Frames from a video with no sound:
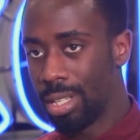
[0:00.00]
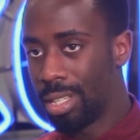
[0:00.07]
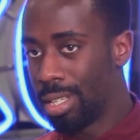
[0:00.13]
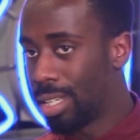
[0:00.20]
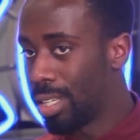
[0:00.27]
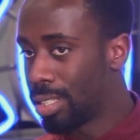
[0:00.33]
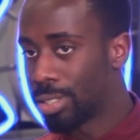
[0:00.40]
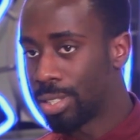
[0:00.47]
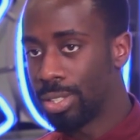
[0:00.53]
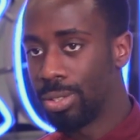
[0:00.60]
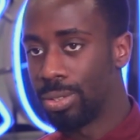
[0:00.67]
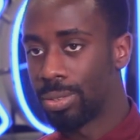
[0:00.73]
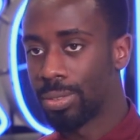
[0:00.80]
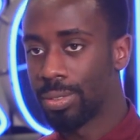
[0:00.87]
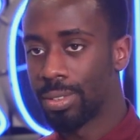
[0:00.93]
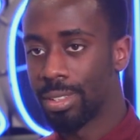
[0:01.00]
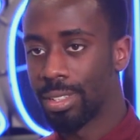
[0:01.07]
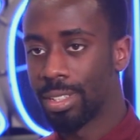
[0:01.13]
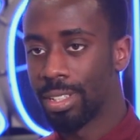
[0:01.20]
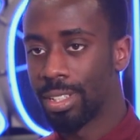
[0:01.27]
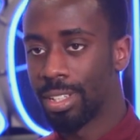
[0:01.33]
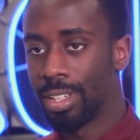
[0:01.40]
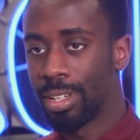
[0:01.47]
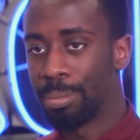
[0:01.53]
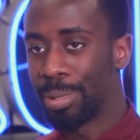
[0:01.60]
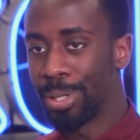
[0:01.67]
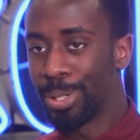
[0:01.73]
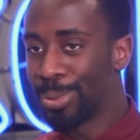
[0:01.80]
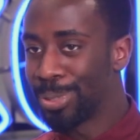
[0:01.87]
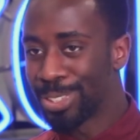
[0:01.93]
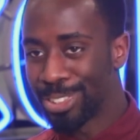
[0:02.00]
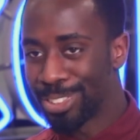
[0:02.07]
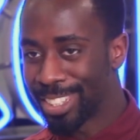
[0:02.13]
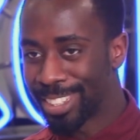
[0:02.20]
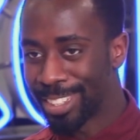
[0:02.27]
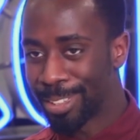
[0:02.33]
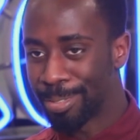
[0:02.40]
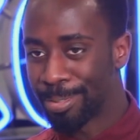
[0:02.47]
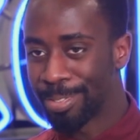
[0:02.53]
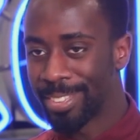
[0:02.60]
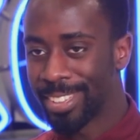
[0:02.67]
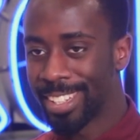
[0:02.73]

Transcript: it is the youth. But no one's addressing them.